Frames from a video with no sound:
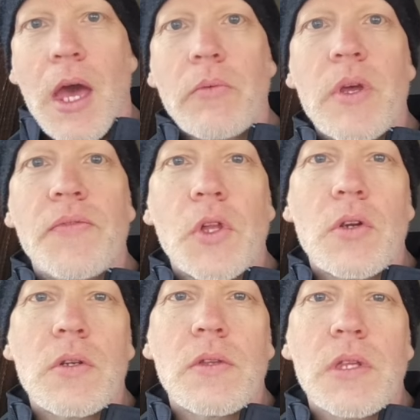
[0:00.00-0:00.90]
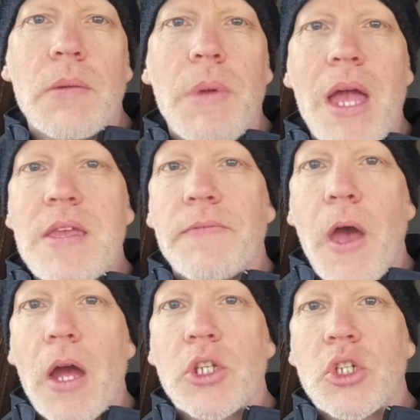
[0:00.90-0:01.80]
and we've learned that the
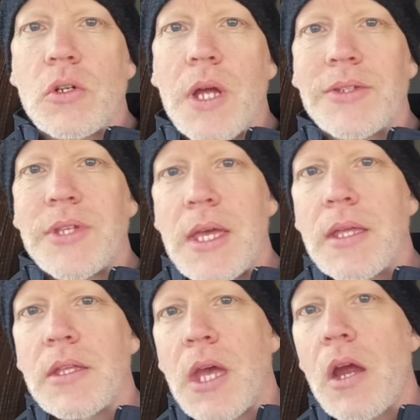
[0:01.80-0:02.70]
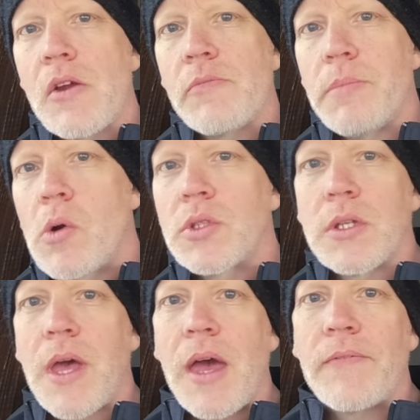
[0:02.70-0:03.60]
manufacturer has taken care of most
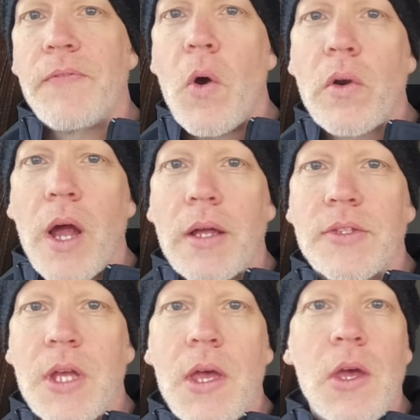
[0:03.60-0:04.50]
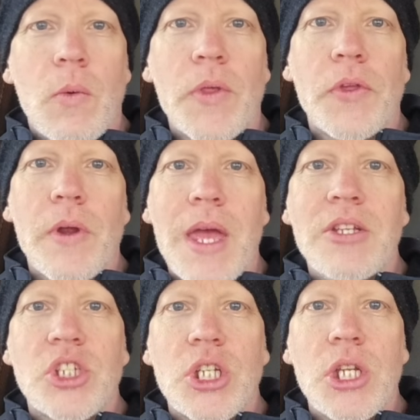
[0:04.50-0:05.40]
of that for us with their
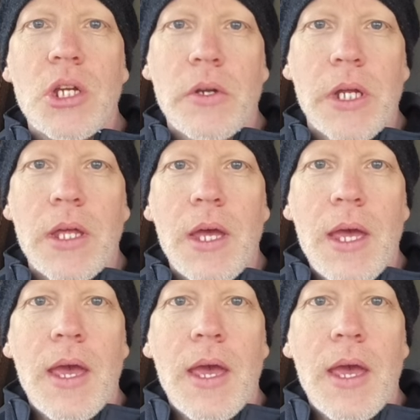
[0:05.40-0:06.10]
engineering,